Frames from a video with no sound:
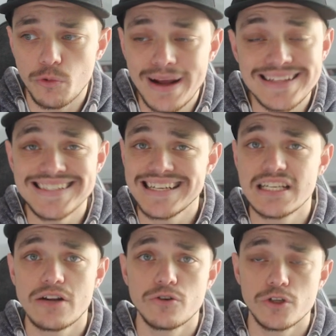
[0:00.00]
at around
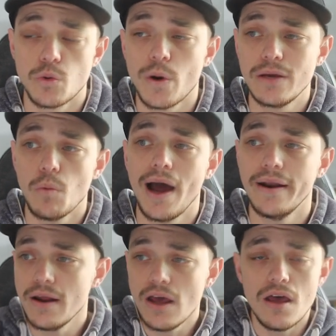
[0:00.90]

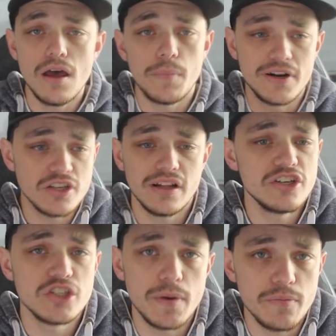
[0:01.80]
621. But it's only
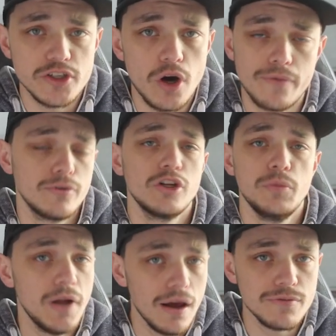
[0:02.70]
just been retired for a
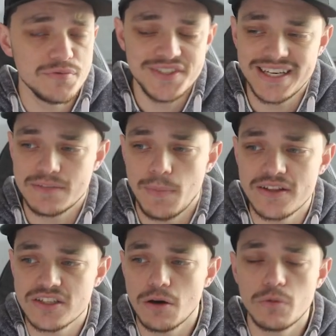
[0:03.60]
little bit over 6
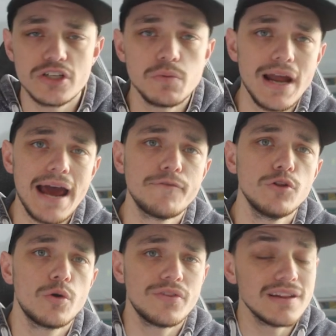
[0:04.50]
months, so I just want to have a
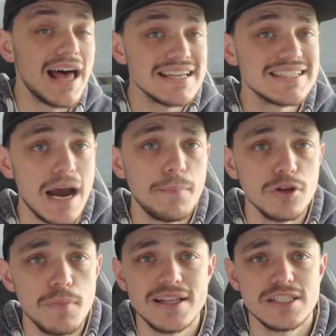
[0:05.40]
look at the last
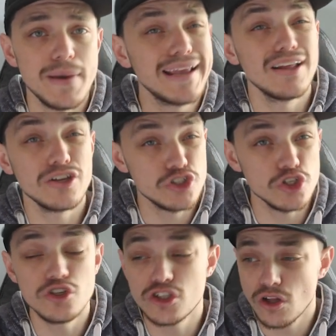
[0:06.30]
couple of months, being like
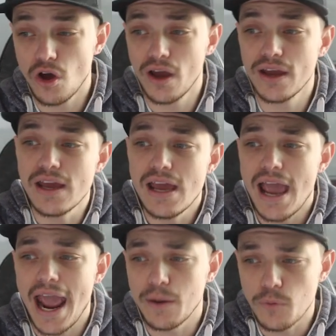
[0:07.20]
June, July,
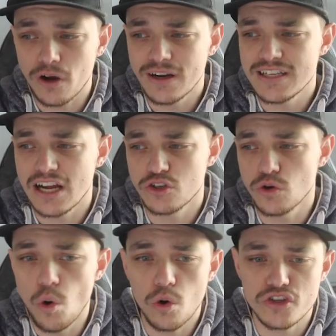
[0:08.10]
and I'm not going to touch
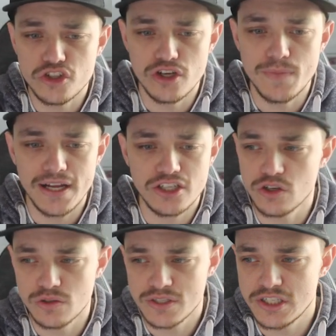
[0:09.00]
on August too much
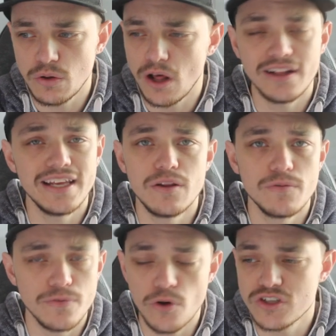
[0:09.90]
because we're still only in the
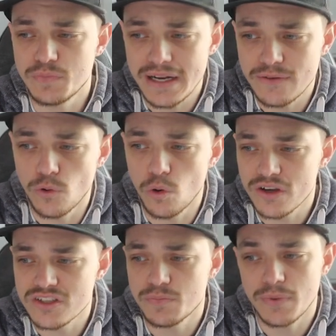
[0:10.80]
first bit of
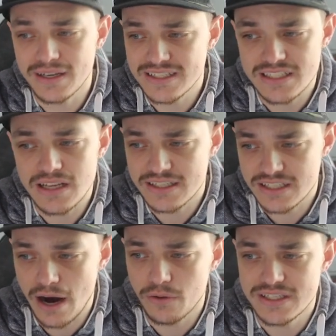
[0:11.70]
August, but
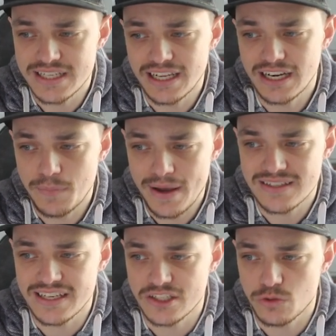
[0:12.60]
it's currently sitting at about
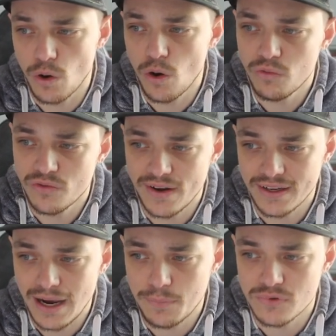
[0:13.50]
612. We've had
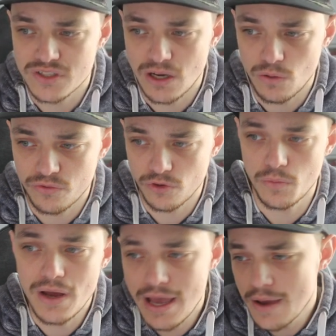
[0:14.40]
a couple sold
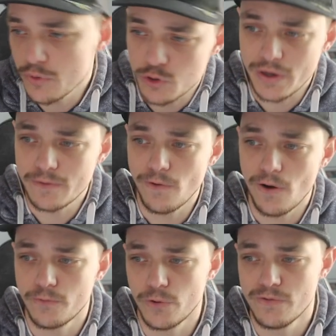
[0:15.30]
from between
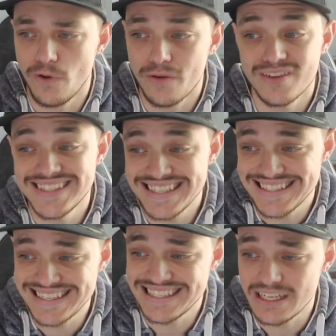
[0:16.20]
545 and
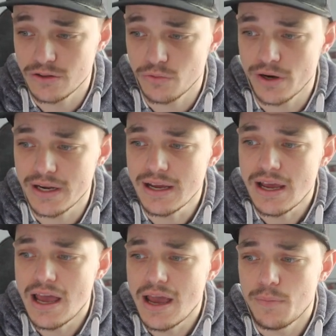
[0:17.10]
663,
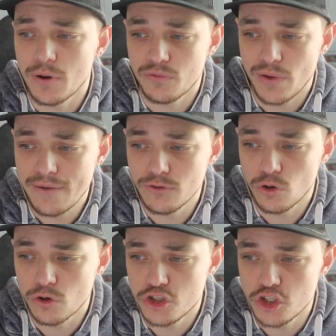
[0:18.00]
but if we have a
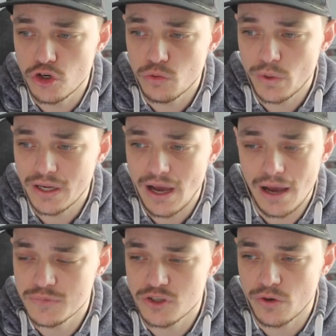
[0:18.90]
look at June,
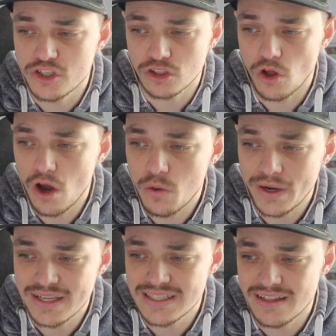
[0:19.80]
July,
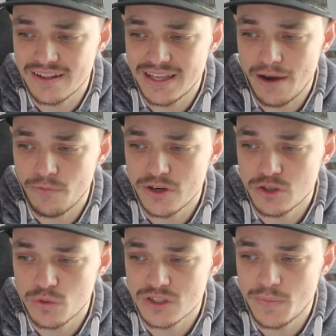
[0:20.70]
we can see that the
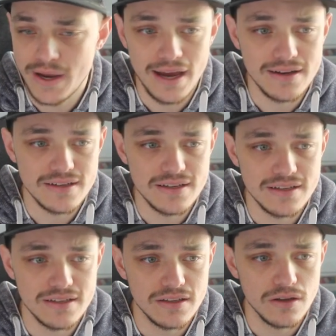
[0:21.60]
average was about,
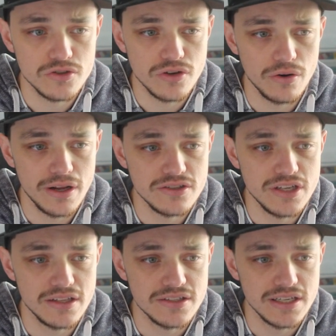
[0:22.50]
I'll scroll down
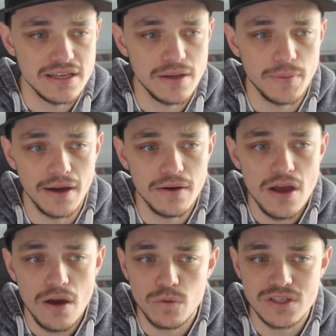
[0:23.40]
so you can see, there we go,
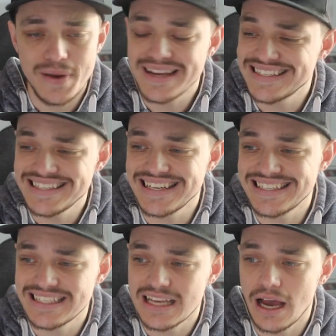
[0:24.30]
was about
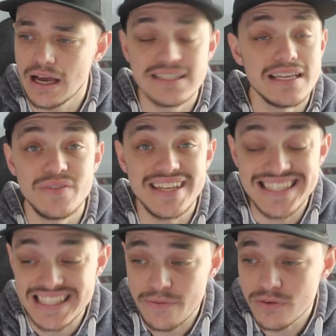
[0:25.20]

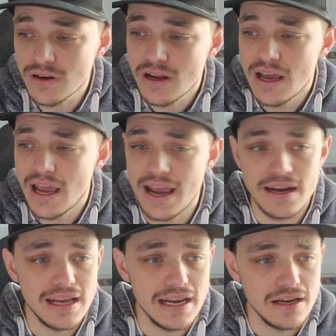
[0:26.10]
677,
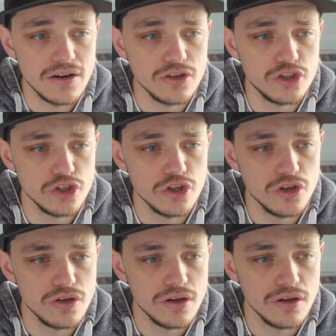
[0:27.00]
and in
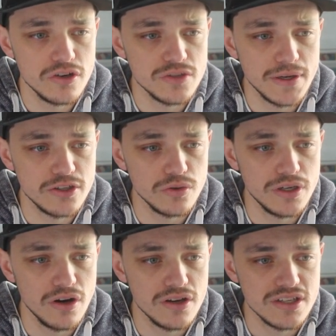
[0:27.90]
June, just make sure
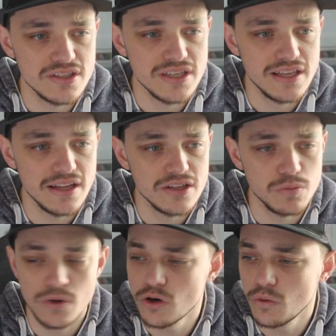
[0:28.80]
you guys can see that
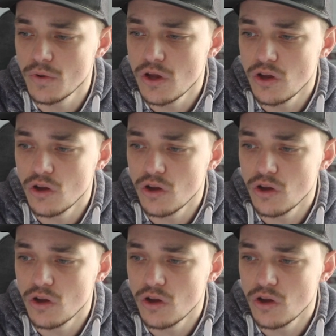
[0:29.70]
as well,